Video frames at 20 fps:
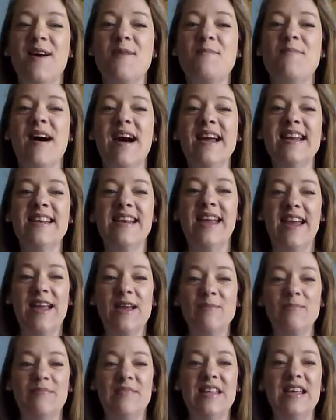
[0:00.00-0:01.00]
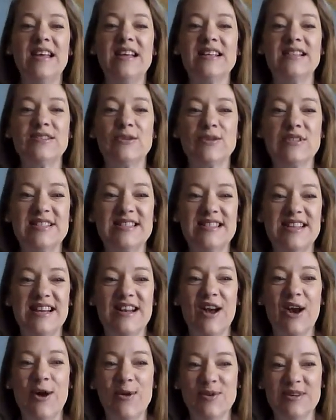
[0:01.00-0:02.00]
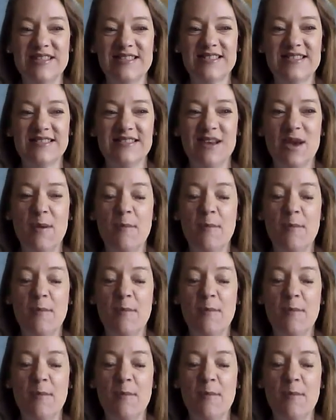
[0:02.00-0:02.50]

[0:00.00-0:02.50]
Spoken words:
My name is Christina Owens,